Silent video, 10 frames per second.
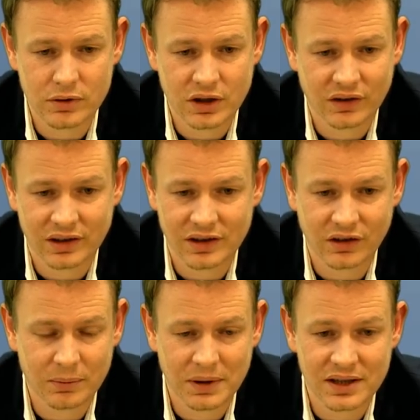just
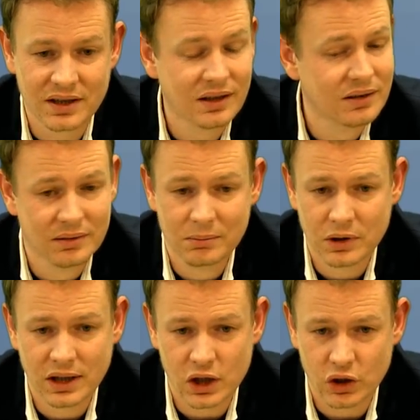anticipating
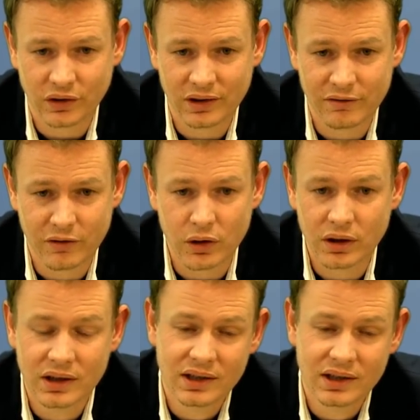potential c4.